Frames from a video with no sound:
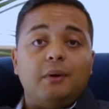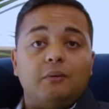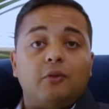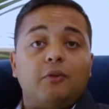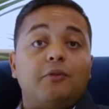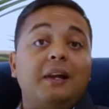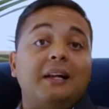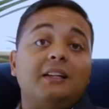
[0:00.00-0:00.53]
but
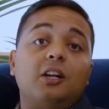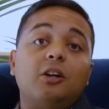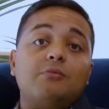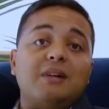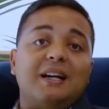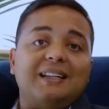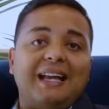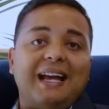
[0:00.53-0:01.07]
reflecting
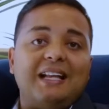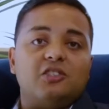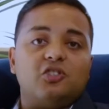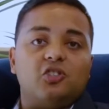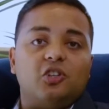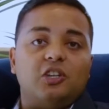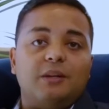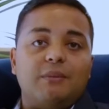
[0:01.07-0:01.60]
on my dad's
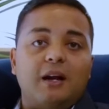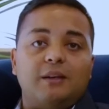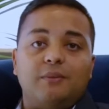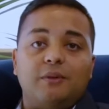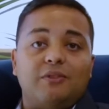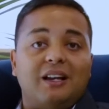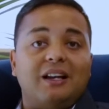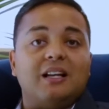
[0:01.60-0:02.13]
journey made
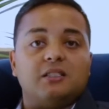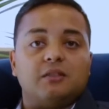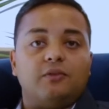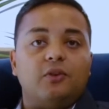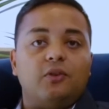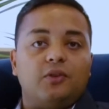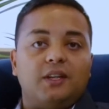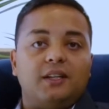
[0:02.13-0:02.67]
me realize a
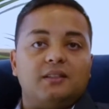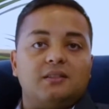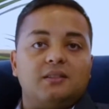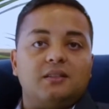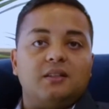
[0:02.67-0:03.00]
few things.